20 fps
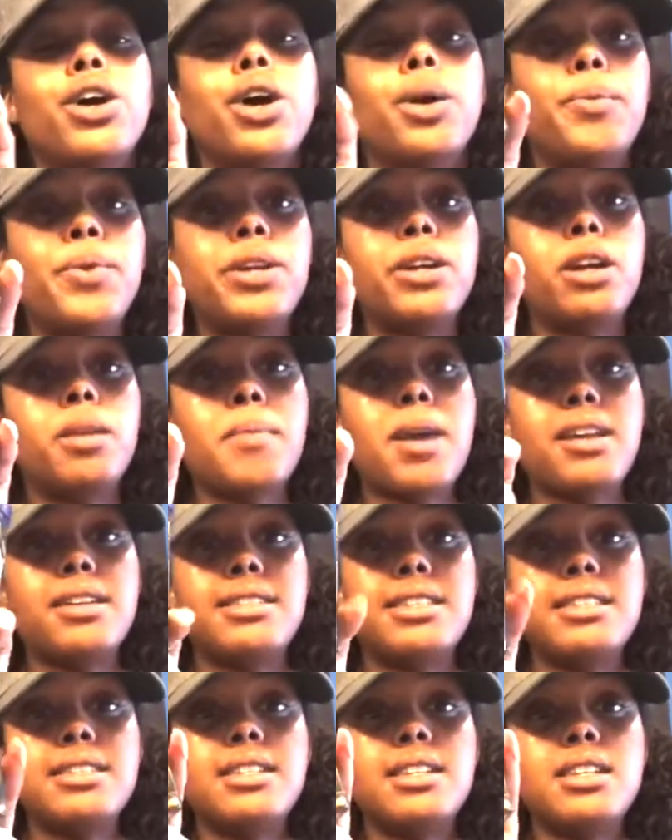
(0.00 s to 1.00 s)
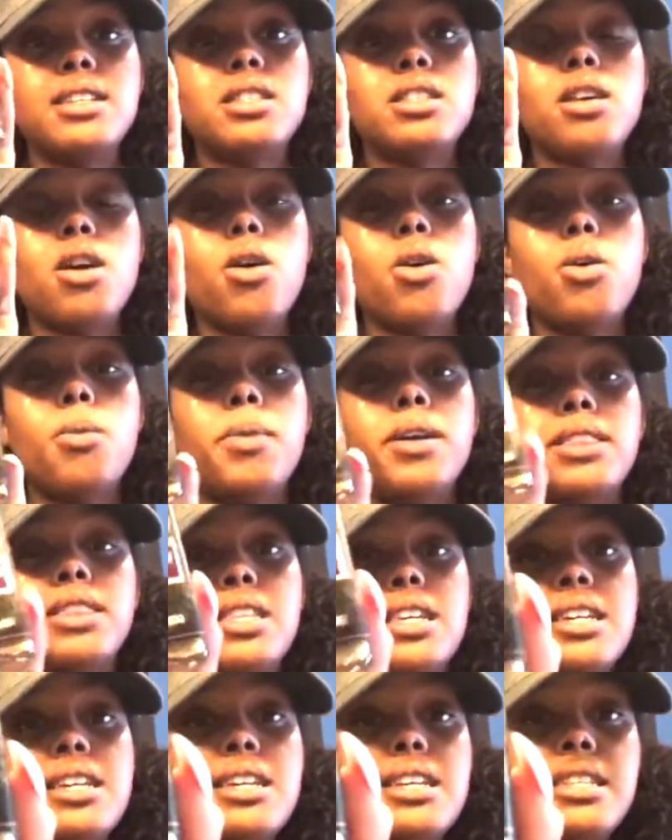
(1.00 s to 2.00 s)
a pretty good amount of seasonings. So,
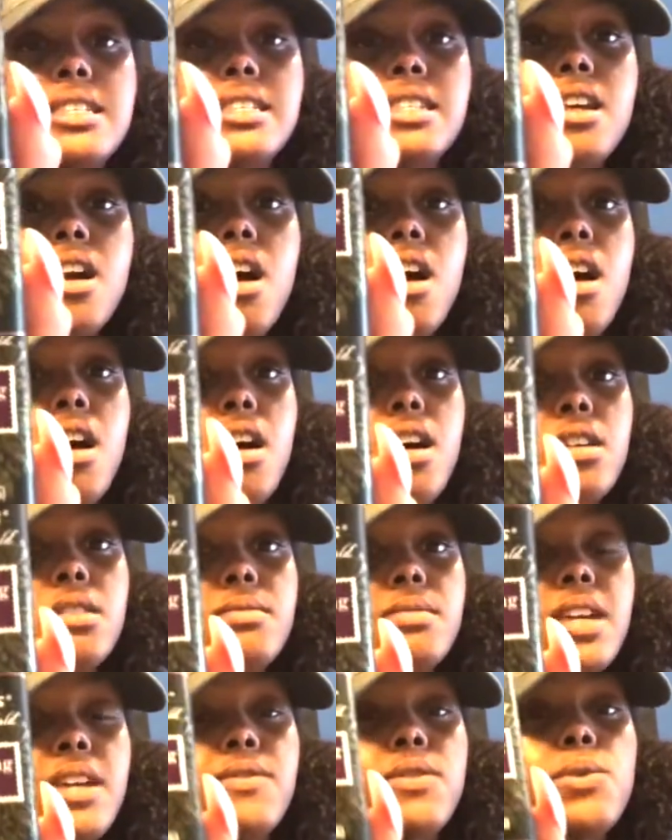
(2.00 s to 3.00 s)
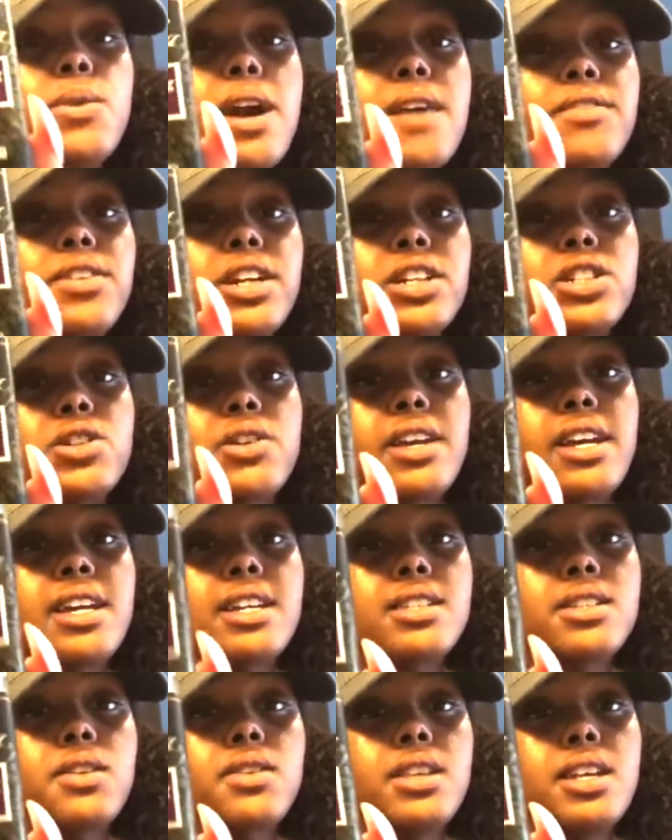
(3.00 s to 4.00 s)
but this, y'all, if you ever get your
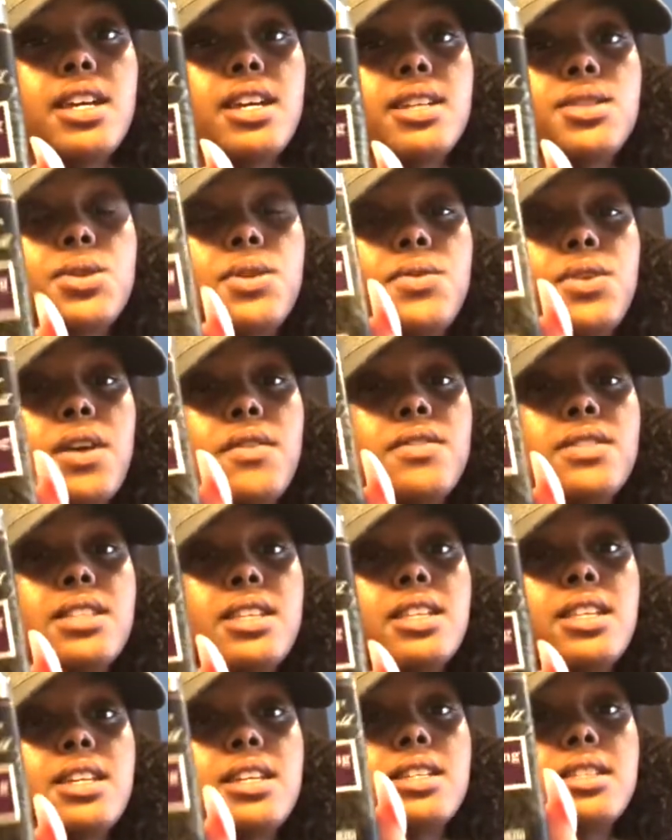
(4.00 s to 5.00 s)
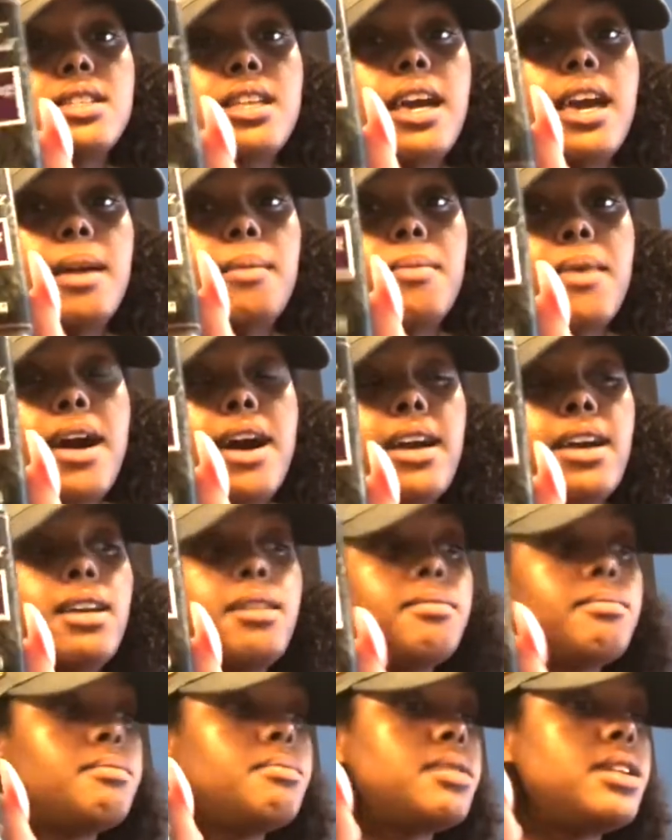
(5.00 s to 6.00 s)
hands on this, or if you ever see this, like, buy
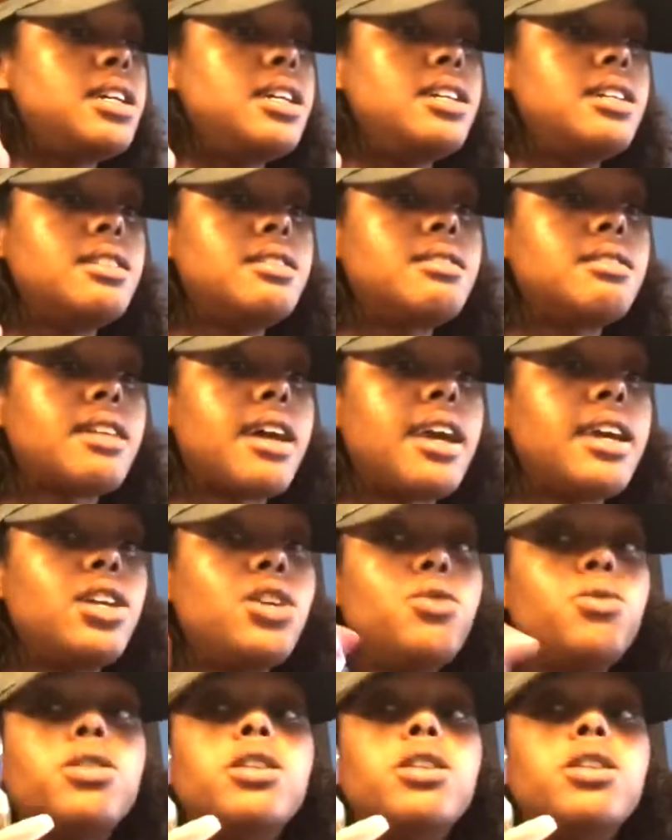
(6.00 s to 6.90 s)
it, please. Like, you